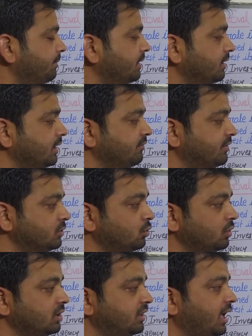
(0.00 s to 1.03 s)
even
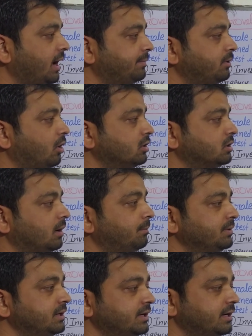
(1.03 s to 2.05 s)
though they have not
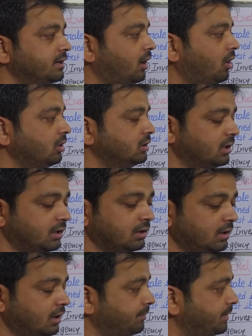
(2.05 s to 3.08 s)
completed all the
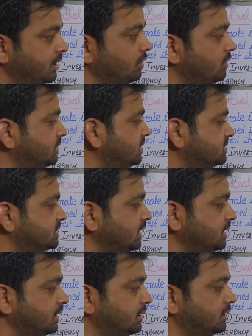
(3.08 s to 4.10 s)
particular this
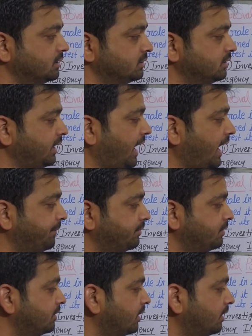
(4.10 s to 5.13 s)
thing, they have
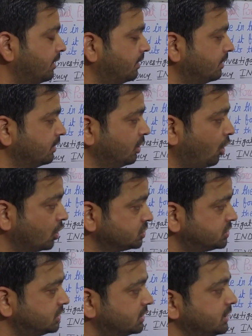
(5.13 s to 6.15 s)

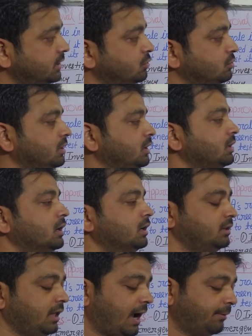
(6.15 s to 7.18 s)
launched into the,
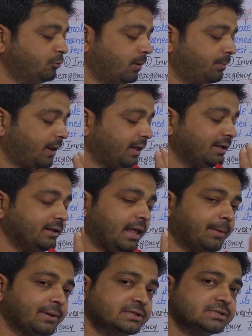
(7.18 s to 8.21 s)
they have to apply in
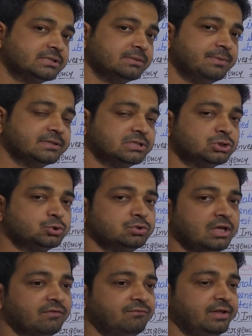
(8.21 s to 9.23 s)
emergency basis to the
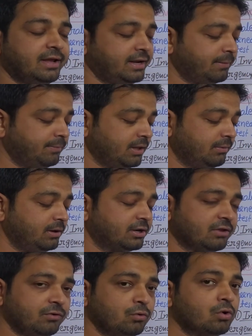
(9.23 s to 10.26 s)
FDA, and FDA will
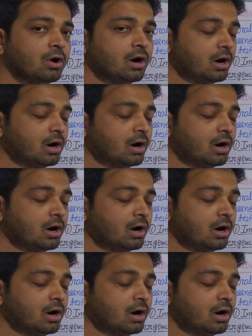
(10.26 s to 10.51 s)
review.